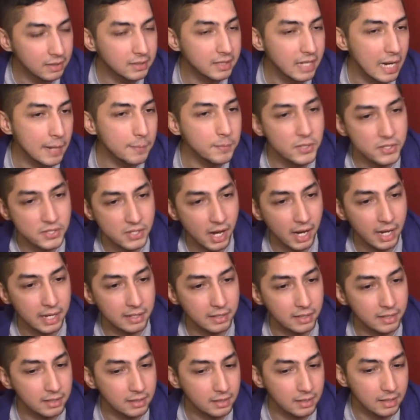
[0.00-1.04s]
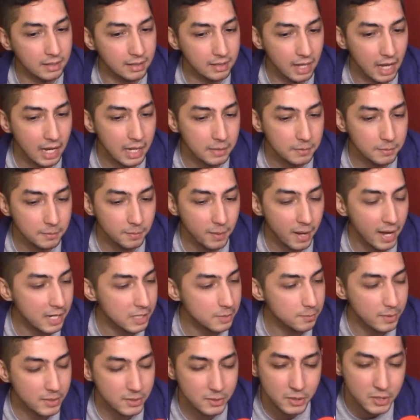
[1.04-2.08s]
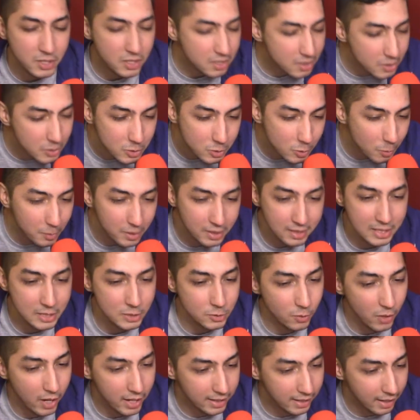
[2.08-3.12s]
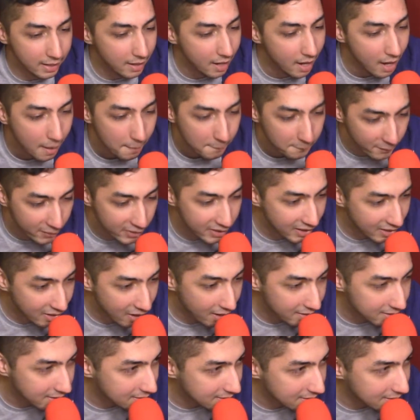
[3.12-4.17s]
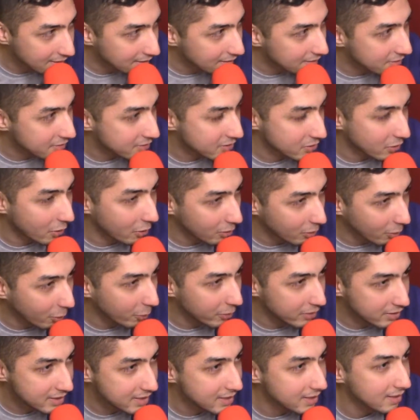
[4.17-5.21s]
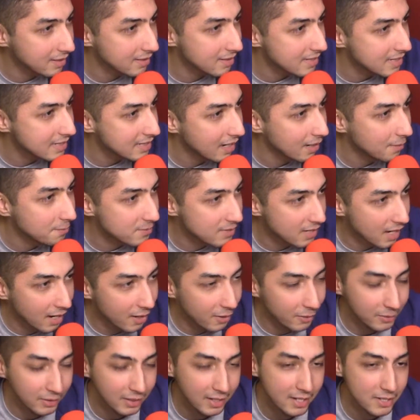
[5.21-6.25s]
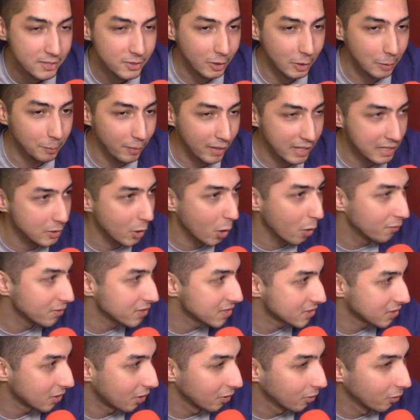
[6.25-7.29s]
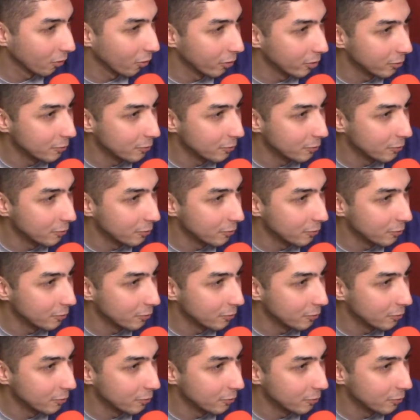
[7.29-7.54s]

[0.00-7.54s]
game design and that aspect. So they're just doing so many things right, and I pray to God that the Star-Lord DLC comes out so I can play Nova Star-Lord,